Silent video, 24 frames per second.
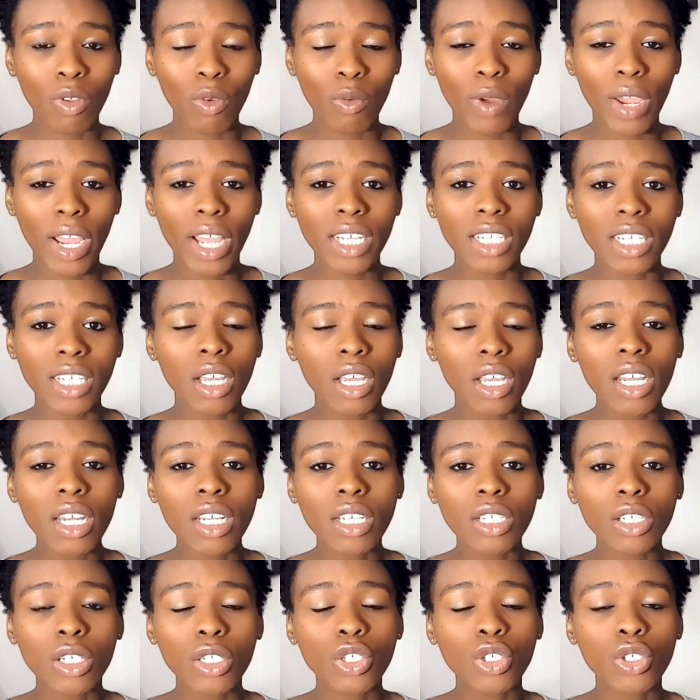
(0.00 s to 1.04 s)
Right?
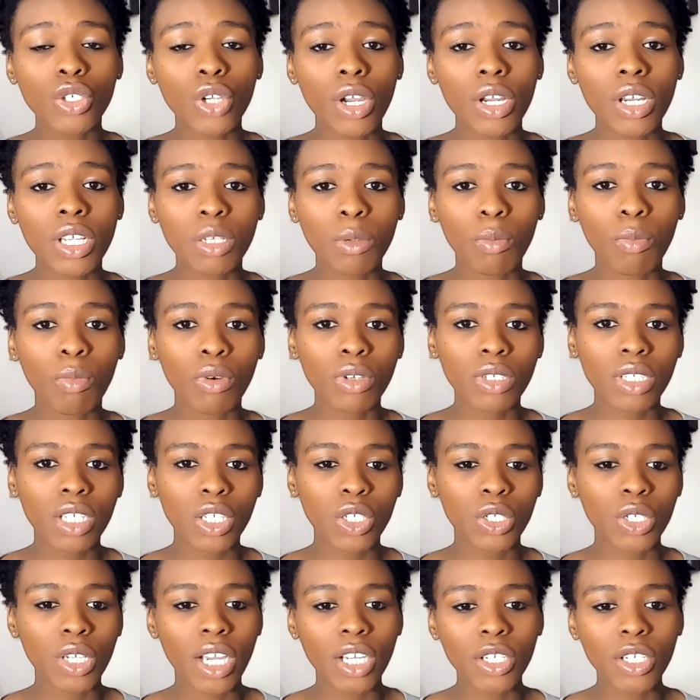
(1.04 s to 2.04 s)
It is a journey, it's a process.